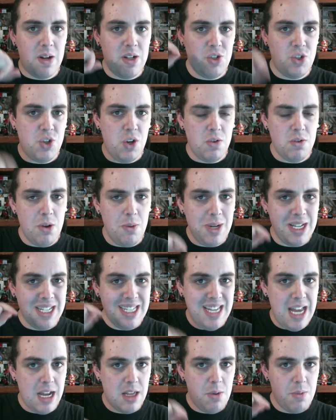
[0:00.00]
I don't know
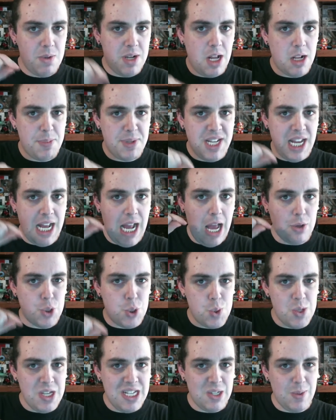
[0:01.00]
exactly 100% how
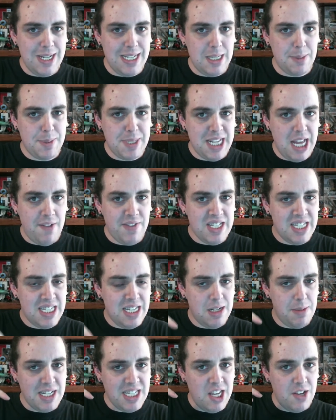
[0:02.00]
true this one is because I haven't seen
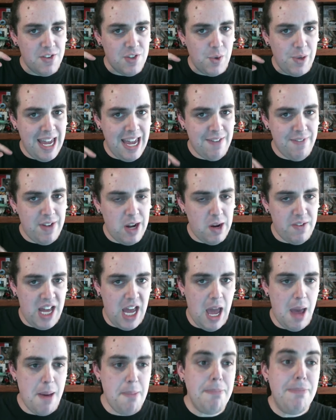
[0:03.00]
it myself, so I can't
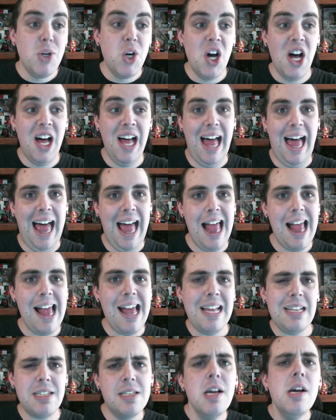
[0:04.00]
verify it.
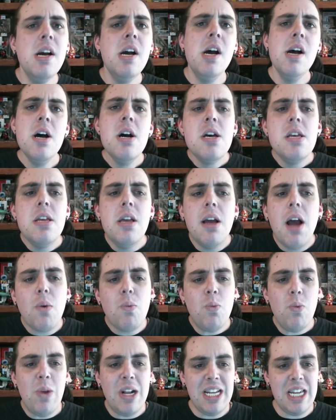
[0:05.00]
But a
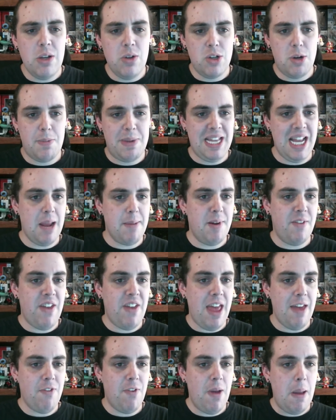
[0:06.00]
Reddit user by the name of
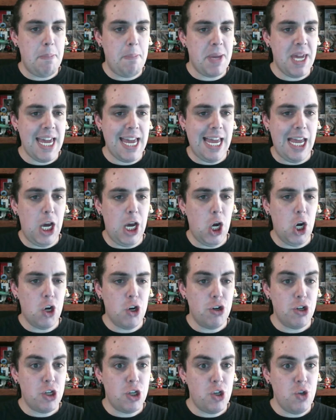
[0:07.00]
F P
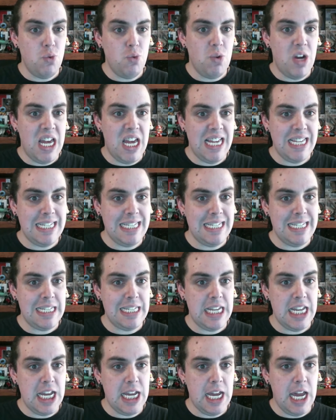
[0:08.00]
R U
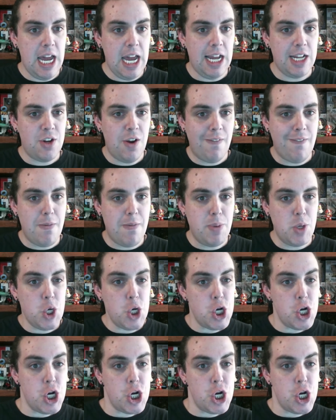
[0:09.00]
C H for Peach.